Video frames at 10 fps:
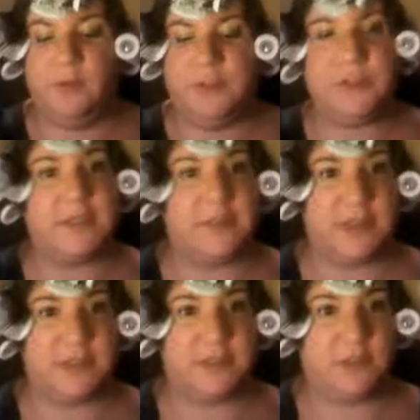Lush
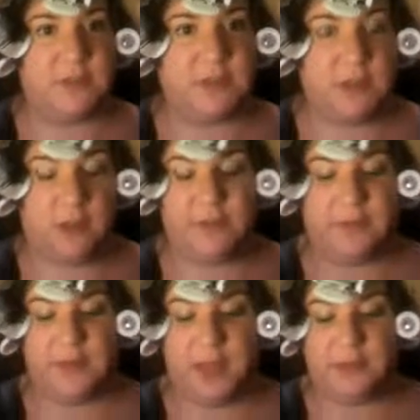Cosmetics and you can see all of the
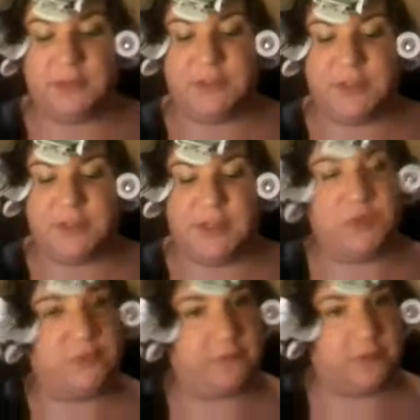colors and the shades, or
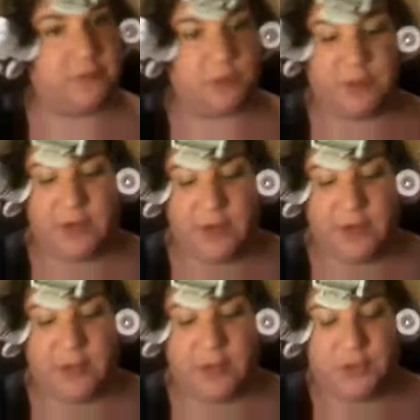if you have a store in your
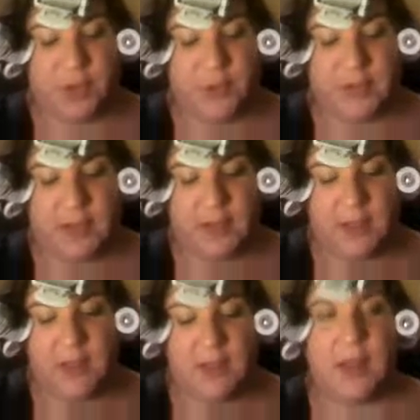area, you can go in,
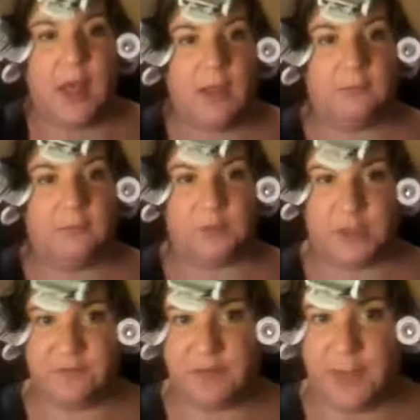try
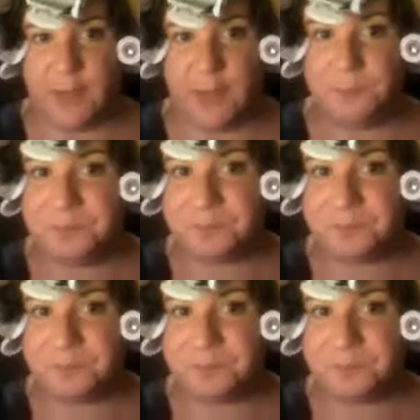everything out,